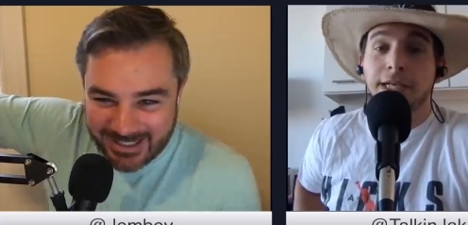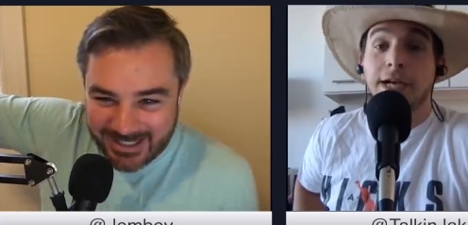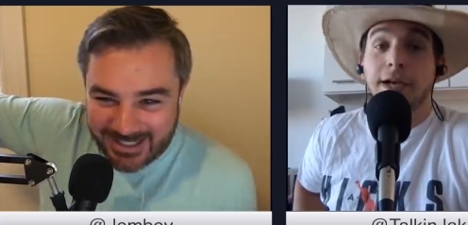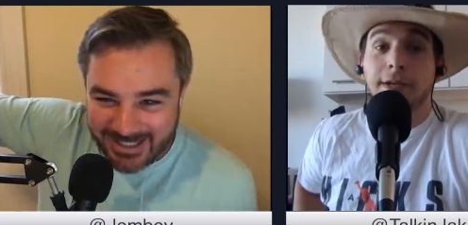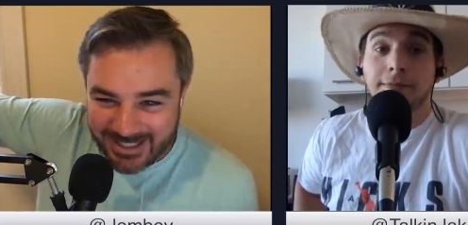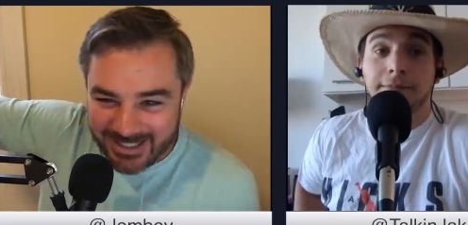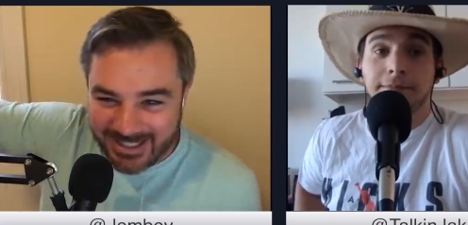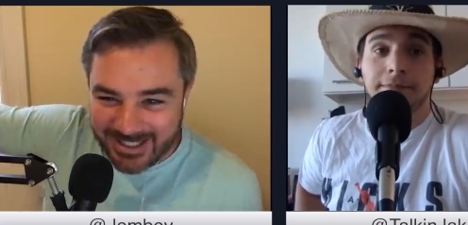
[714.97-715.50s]

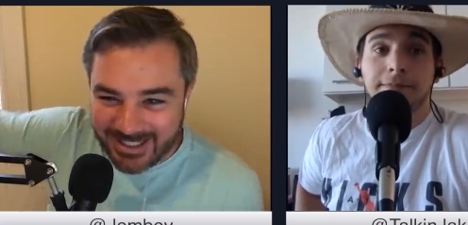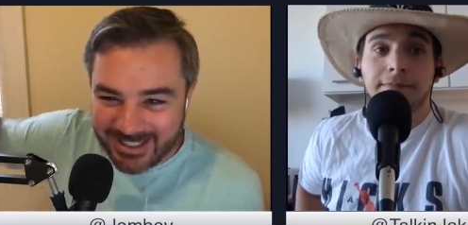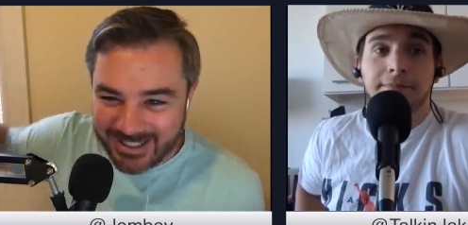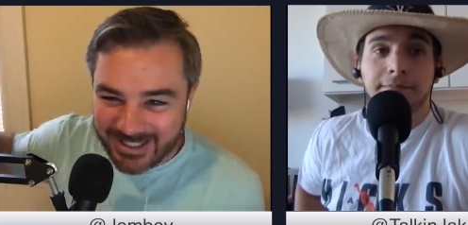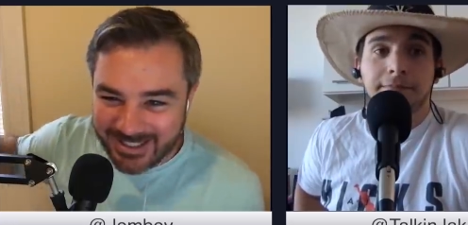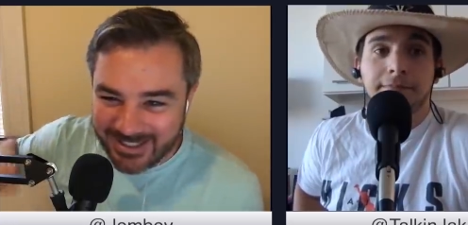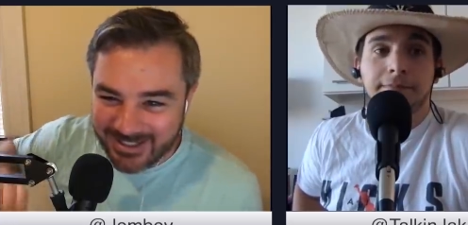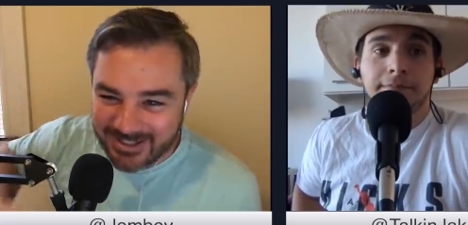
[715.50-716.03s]
Speaker 1: yeah.
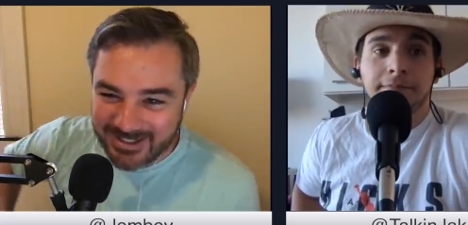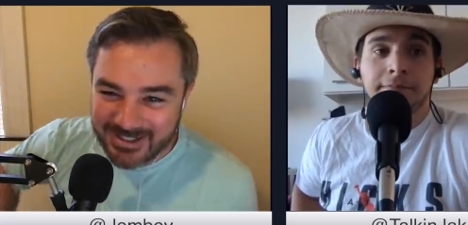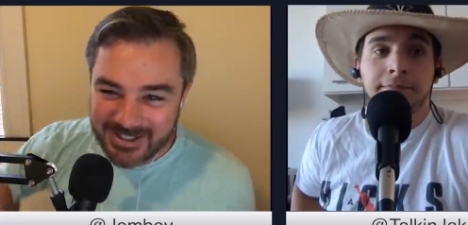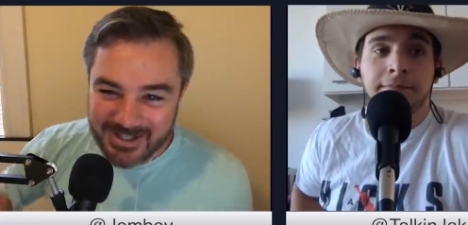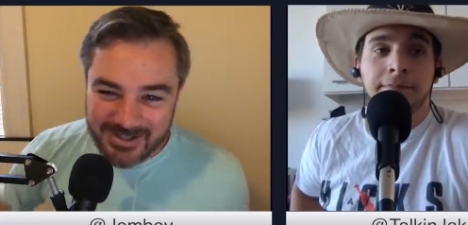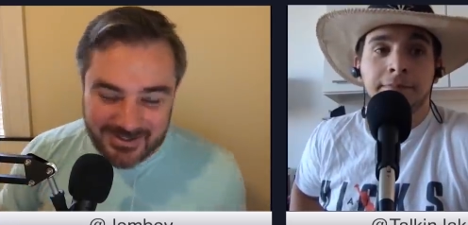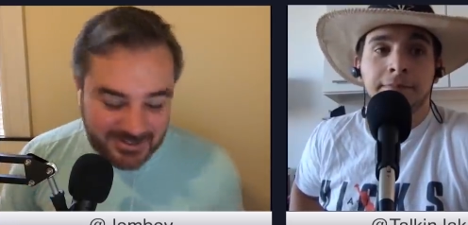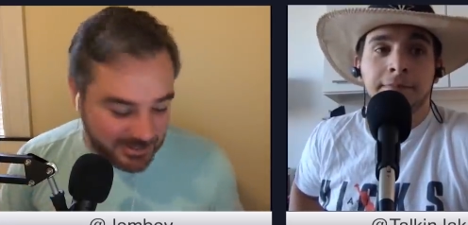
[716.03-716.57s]

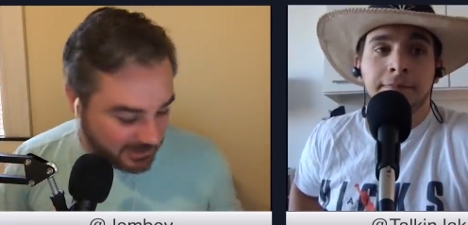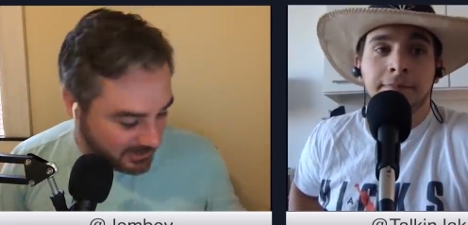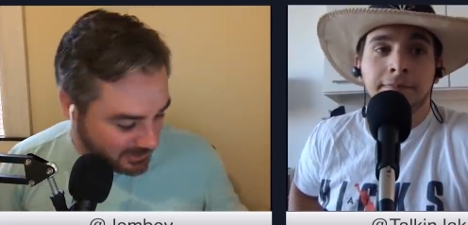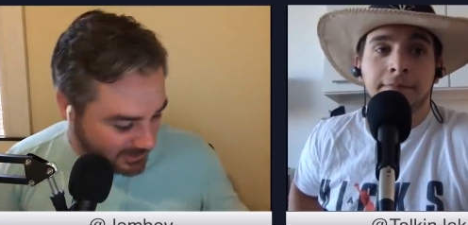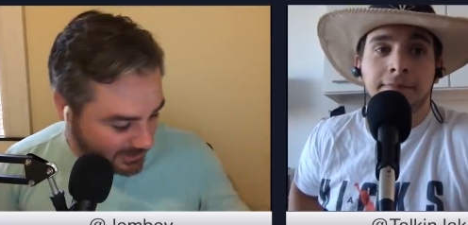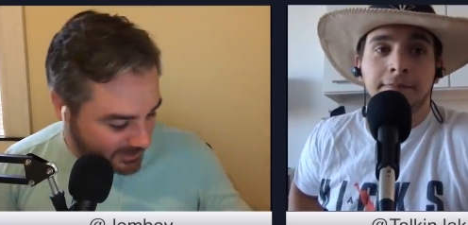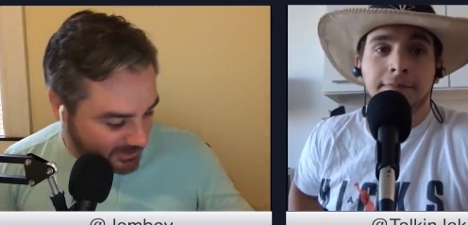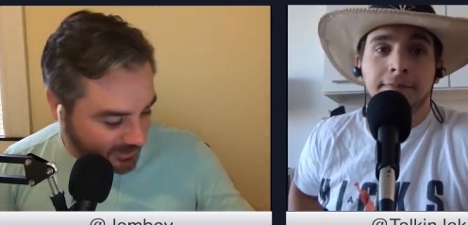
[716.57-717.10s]
Because
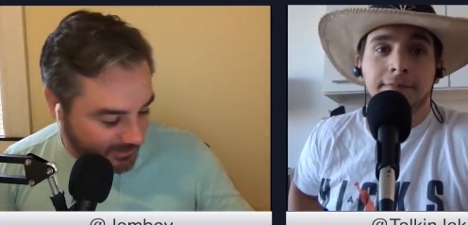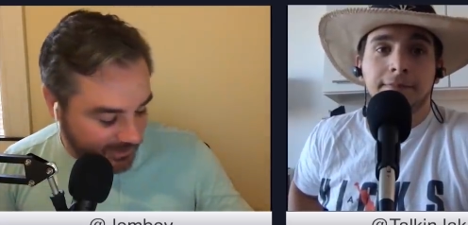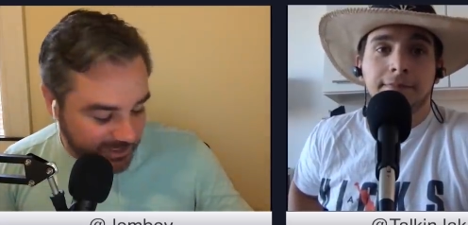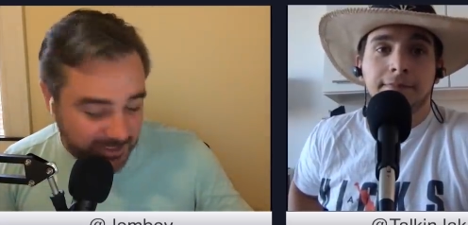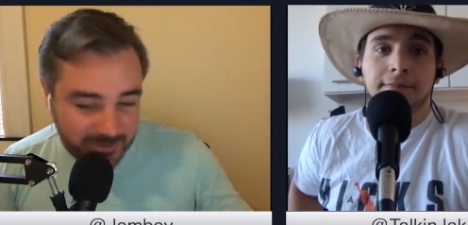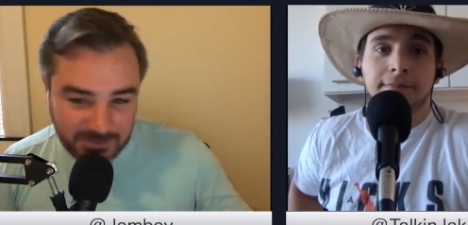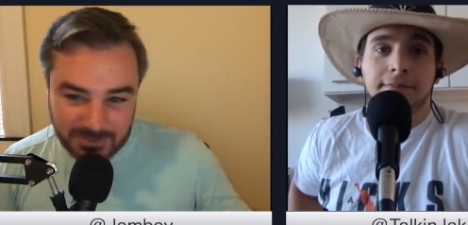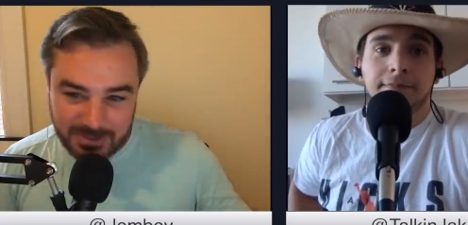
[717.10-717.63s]
it's so
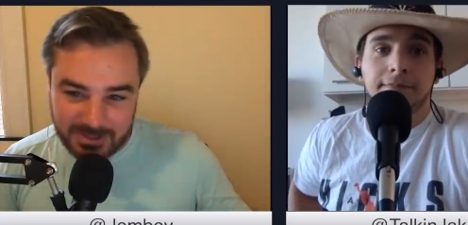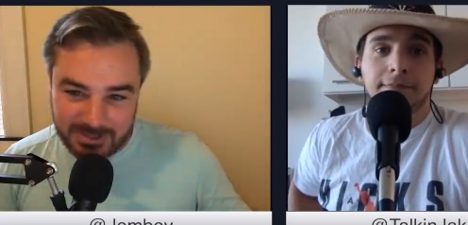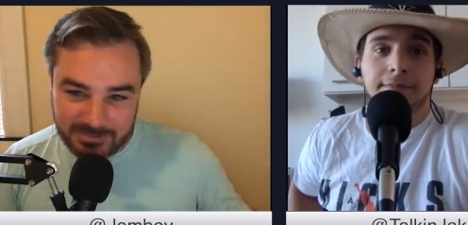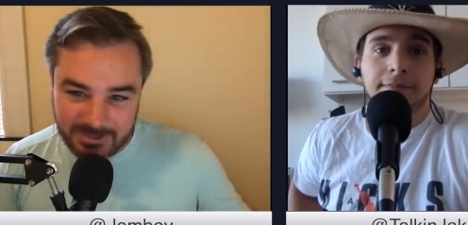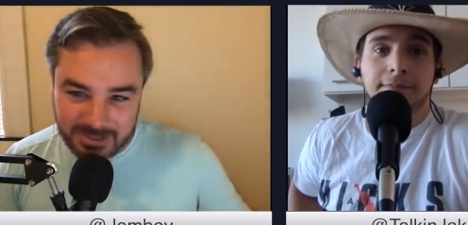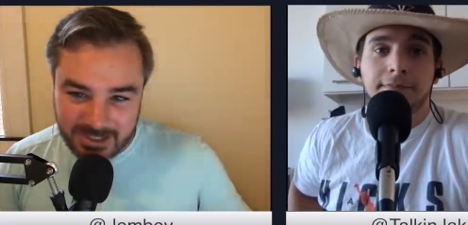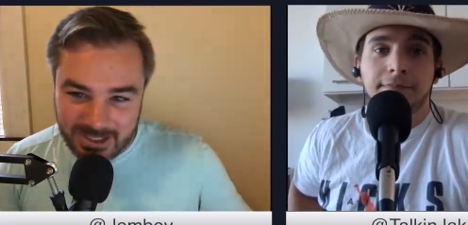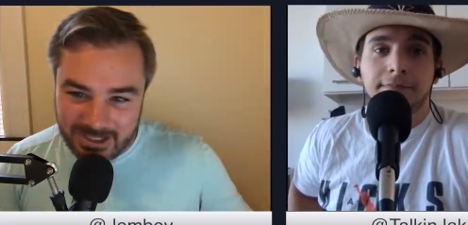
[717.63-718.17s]
equal
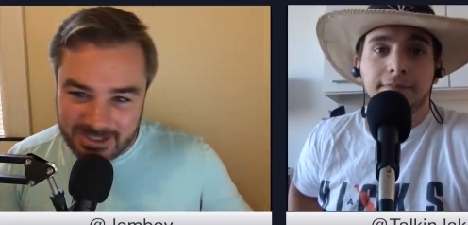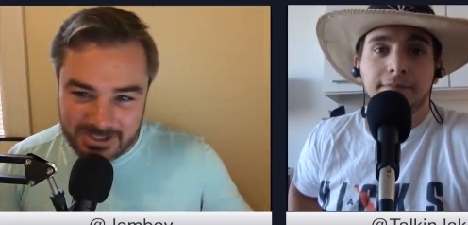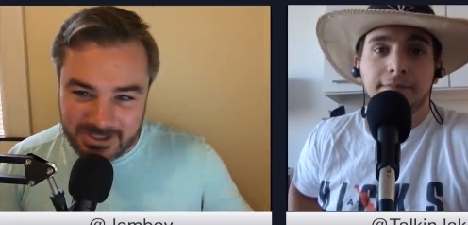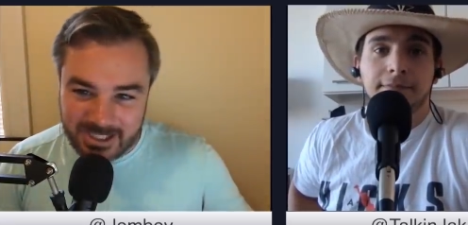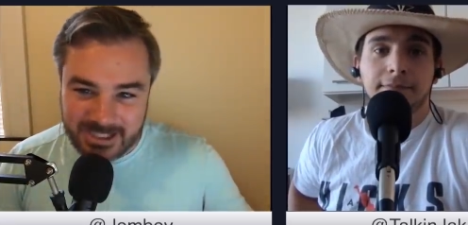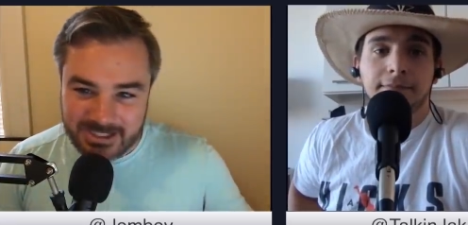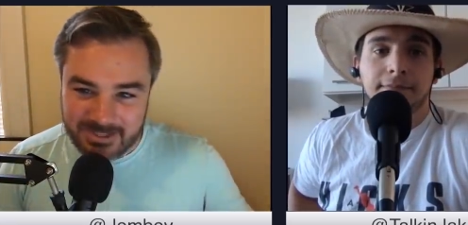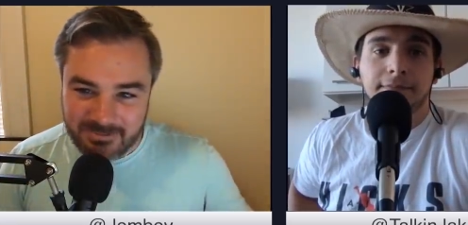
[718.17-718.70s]
with
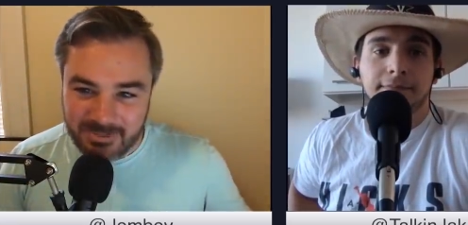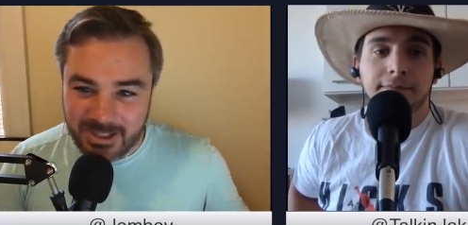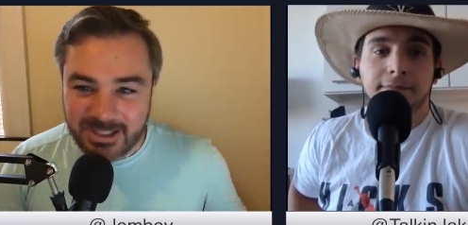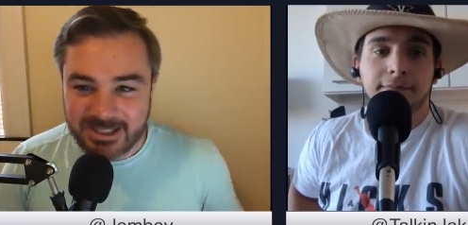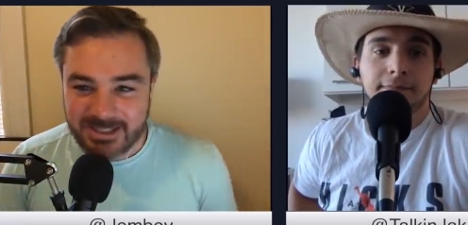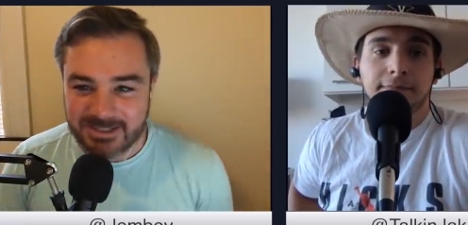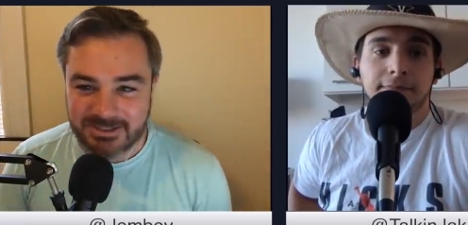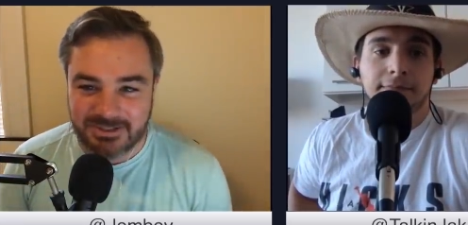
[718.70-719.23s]
contracts and money
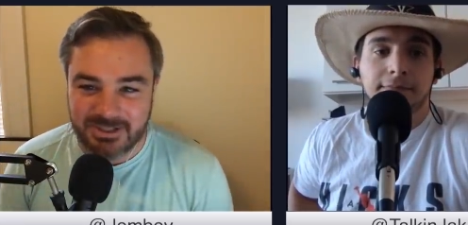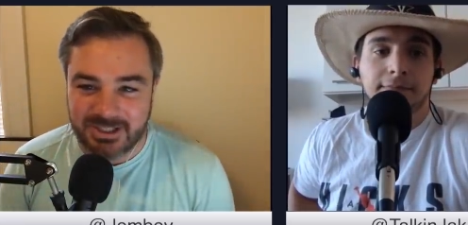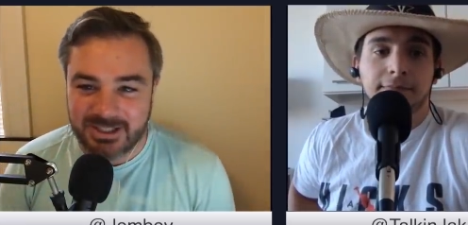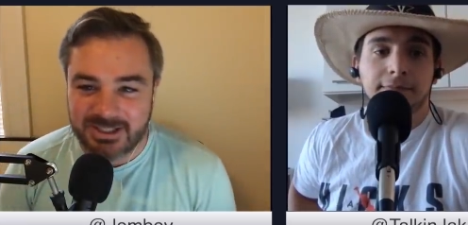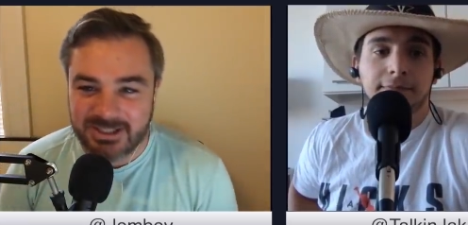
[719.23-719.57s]
and shit.